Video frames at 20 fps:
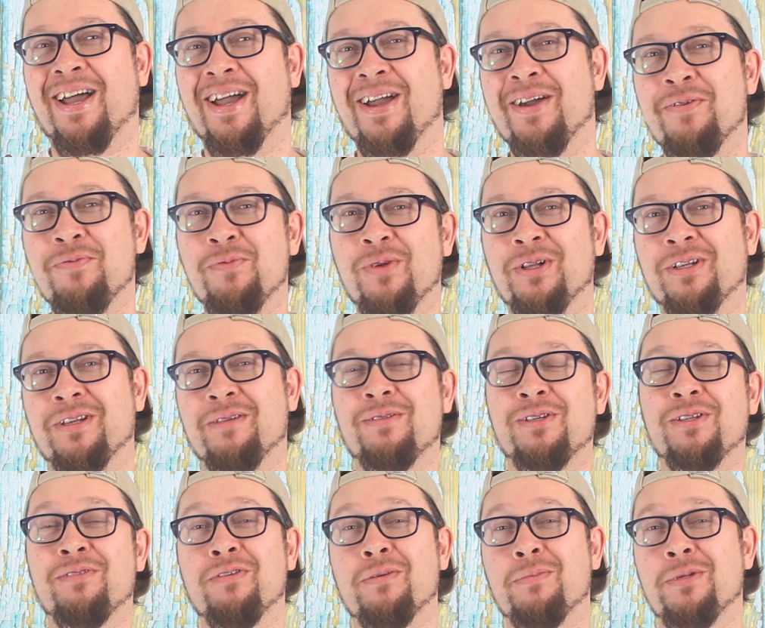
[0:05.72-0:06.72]
Hi and welcome
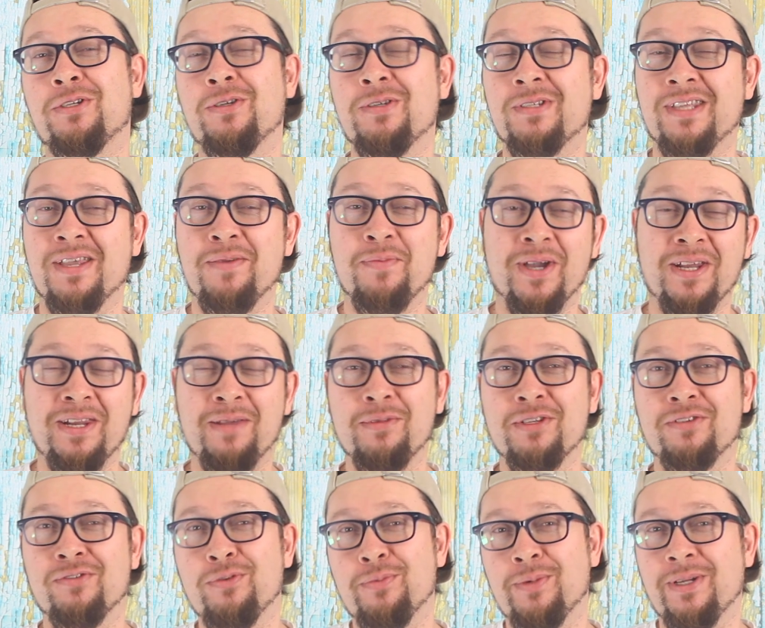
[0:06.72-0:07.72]
to the Ruby Tuesday. My name
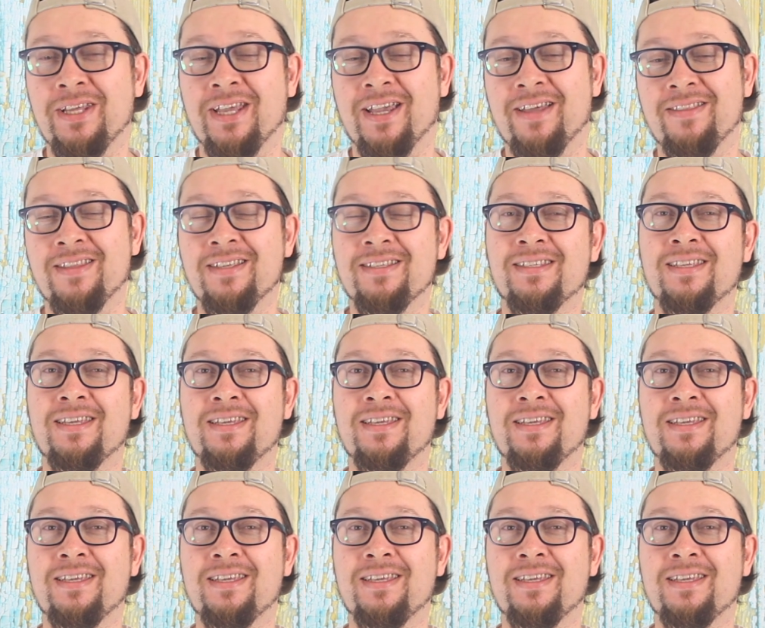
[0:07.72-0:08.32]
is Ruben and this